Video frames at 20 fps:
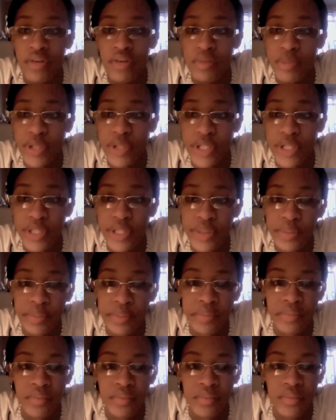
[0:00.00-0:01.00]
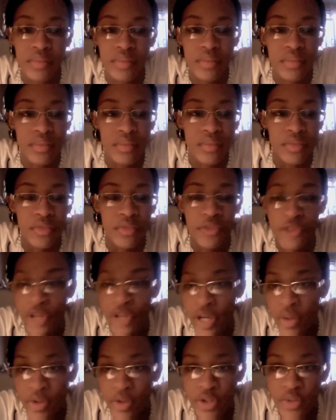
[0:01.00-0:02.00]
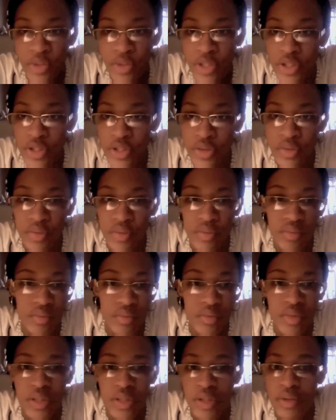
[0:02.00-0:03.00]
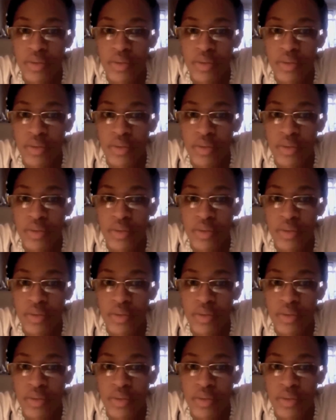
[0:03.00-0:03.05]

If you have a perm, figure out what you want to do.